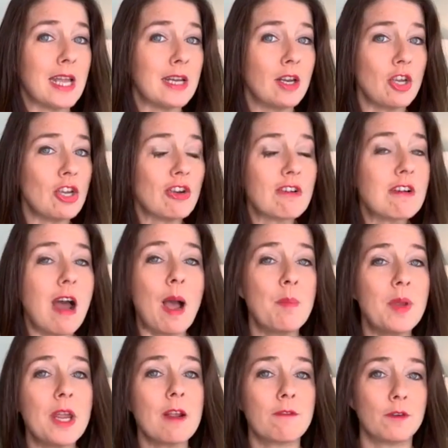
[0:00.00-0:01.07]
then you're
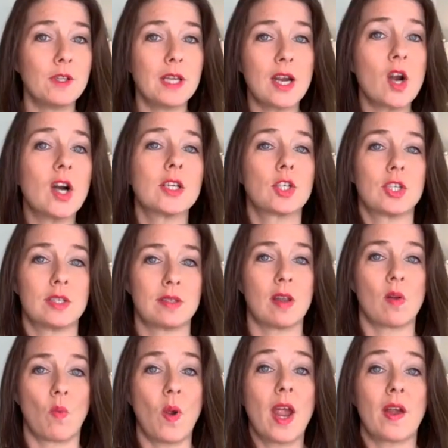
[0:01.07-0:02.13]
not being fully
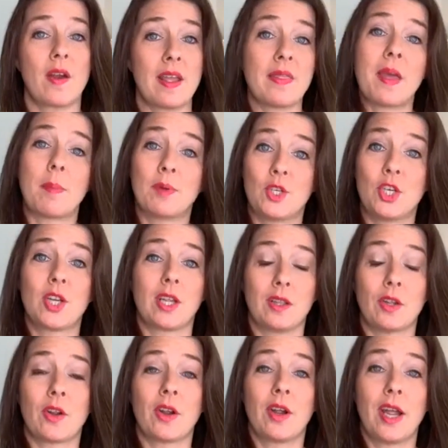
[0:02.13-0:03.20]
conscious and aware in that
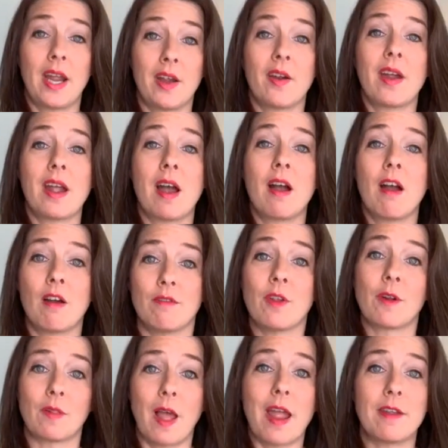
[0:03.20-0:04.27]
particular area
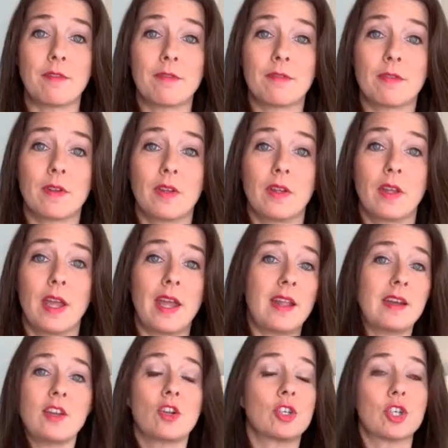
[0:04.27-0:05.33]
of your life.
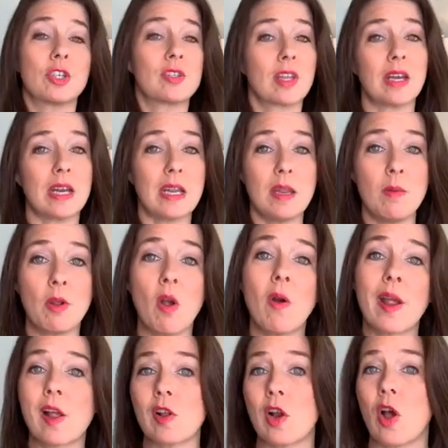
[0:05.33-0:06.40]
And you're just going to keep
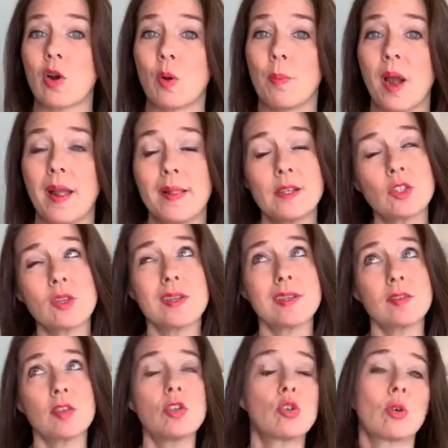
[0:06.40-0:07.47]
going on autopilot. So
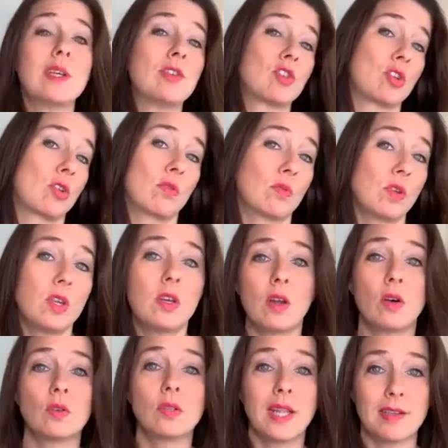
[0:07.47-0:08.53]
that's a choice too. You
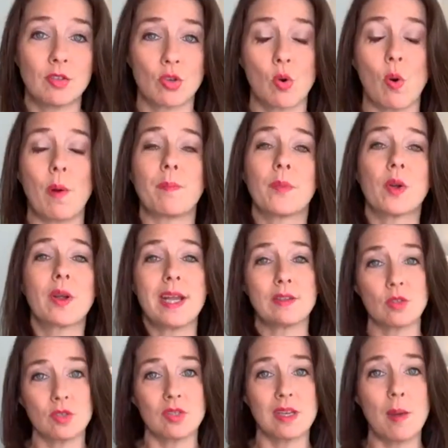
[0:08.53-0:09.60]
know, that's cool.
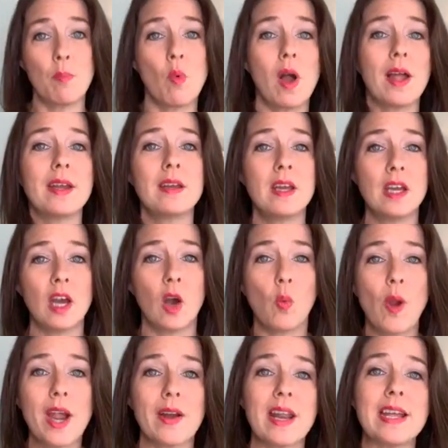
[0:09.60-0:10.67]
Okay, so step one,
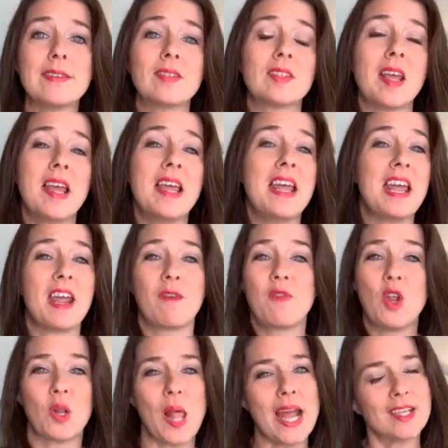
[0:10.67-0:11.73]
awareness.
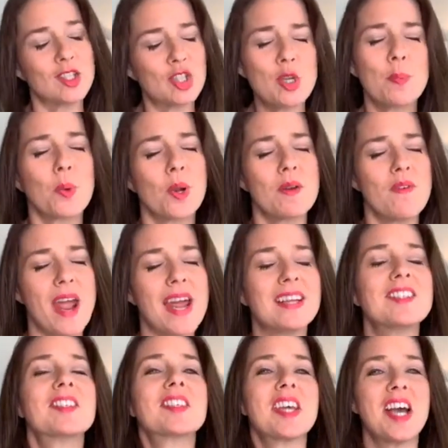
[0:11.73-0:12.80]
If you're like super
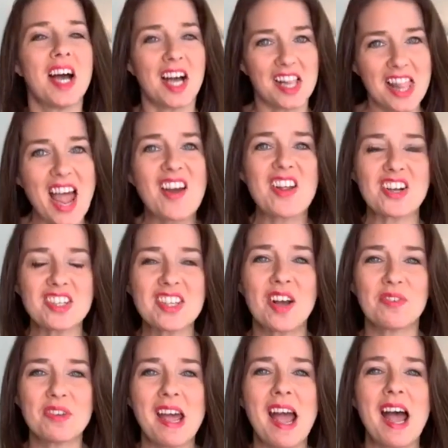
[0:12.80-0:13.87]
advanced, allow
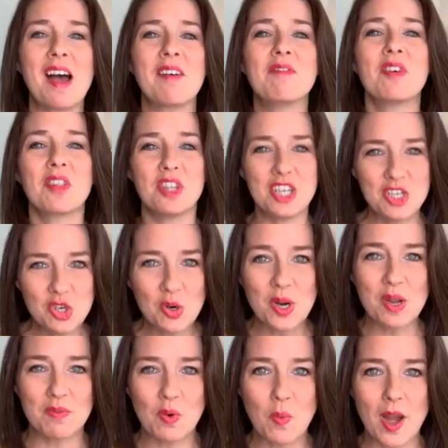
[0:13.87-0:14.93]
yourself to have the
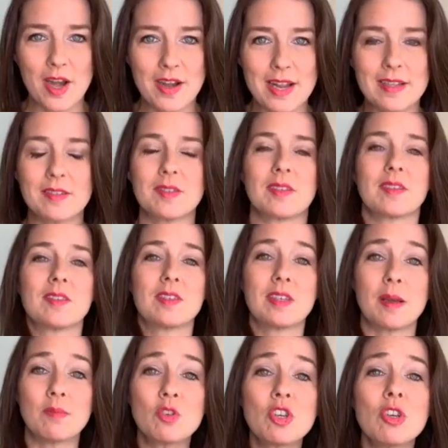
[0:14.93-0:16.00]
joy of awareness.
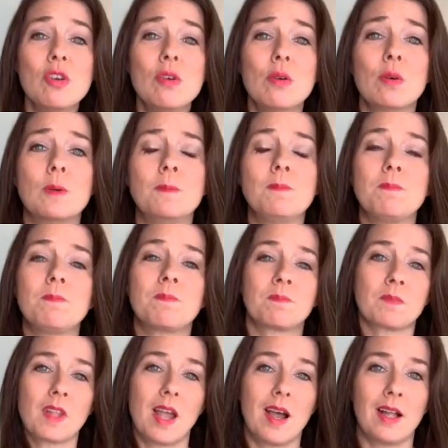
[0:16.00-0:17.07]
Step two,
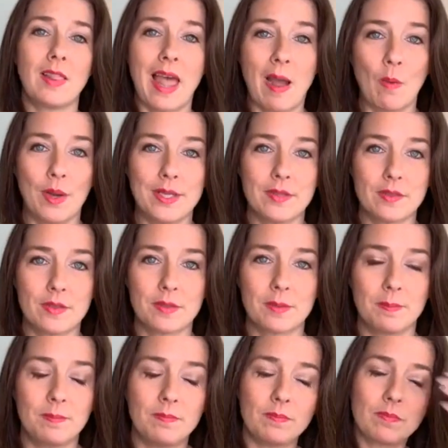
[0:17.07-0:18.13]

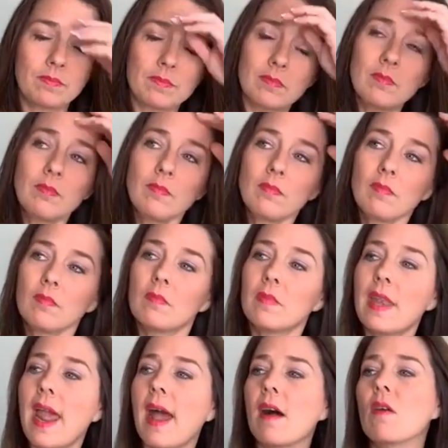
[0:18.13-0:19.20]
allowance.
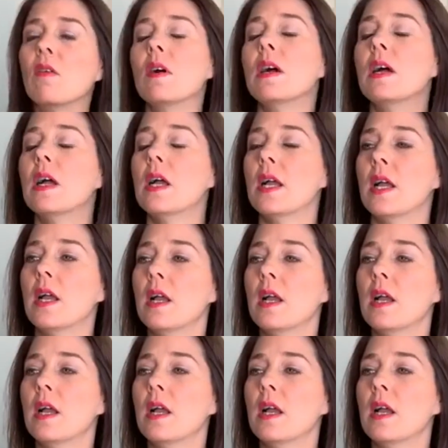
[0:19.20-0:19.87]
Now,